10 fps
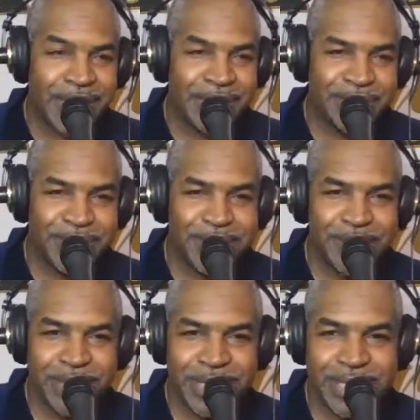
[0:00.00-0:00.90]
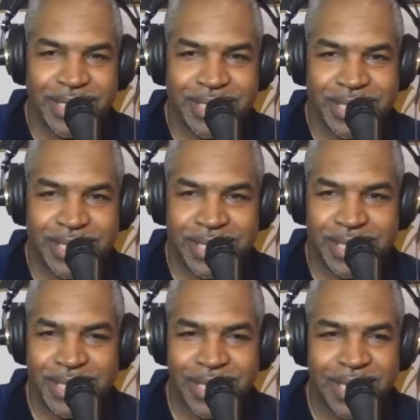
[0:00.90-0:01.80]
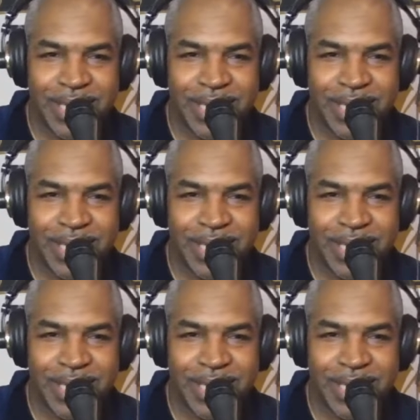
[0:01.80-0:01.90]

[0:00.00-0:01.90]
actively promoting the CD.